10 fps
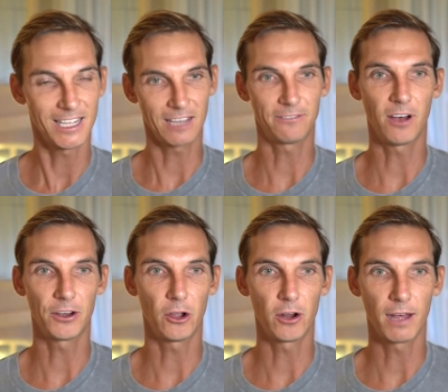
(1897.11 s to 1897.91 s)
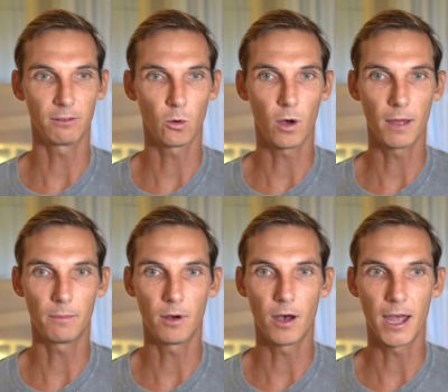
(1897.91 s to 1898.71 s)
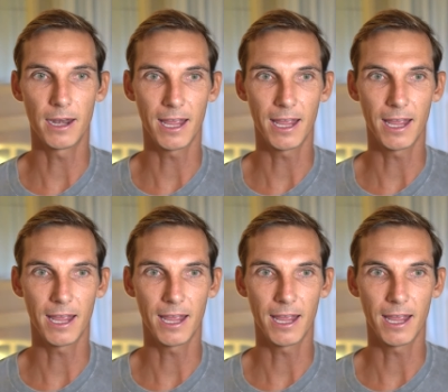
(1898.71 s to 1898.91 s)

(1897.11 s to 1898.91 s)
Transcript: if I don't have a quiet mind.